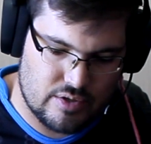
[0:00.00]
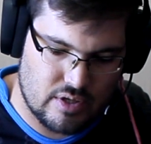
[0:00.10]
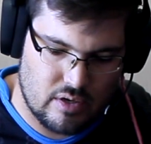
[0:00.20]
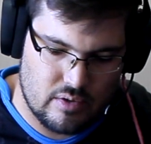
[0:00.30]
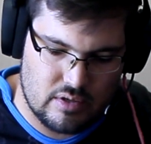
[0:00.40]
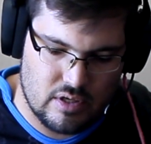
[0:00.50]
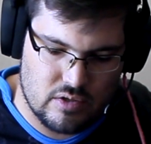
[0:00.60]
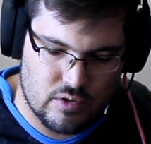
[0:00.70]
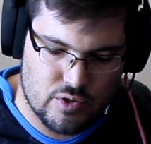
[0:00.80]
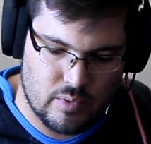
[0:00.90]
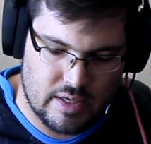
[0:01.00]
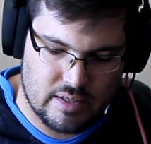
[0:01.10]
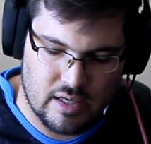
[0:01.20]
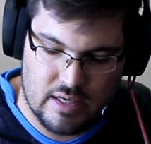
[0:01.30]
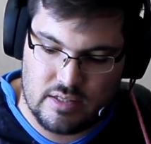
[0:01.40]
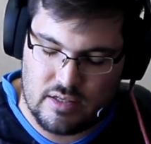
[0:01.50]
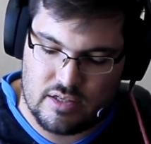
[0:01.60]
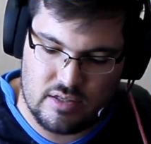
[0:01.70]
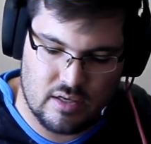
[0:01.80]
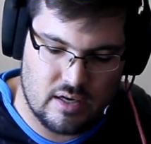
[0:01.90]
So this looks quite nice, and
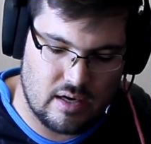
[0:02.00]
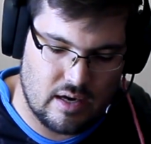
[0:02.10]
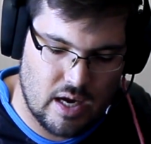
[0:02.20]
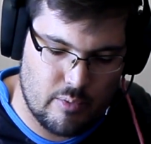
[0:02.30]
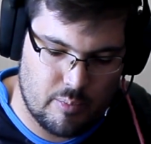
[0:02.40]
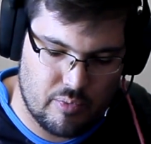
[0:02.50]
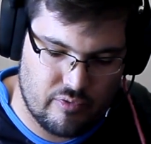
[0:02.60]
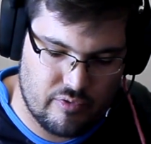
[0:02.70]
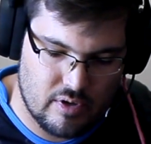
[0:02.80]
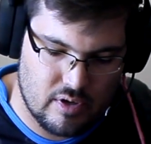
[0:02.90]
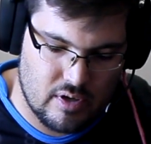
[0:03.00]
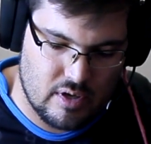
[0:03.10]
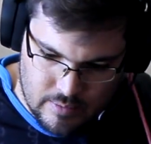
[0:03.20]
this is the color I would prefer.